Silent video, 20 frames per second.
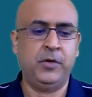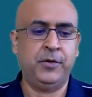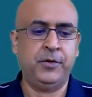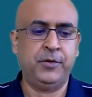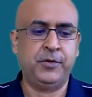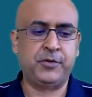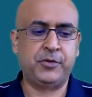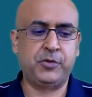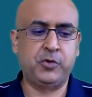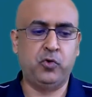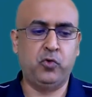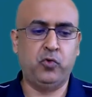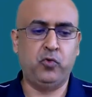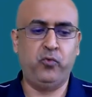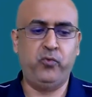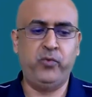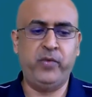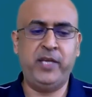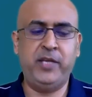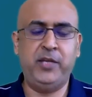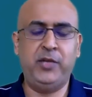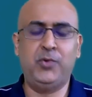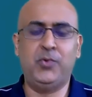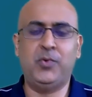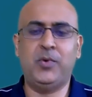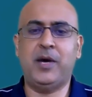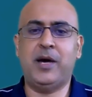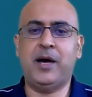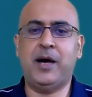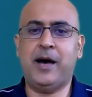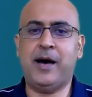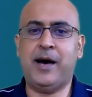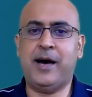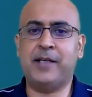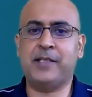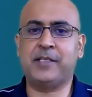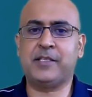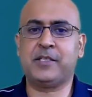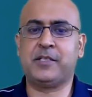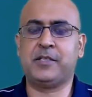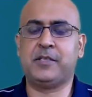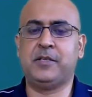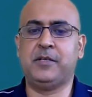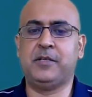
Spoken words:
So when you ask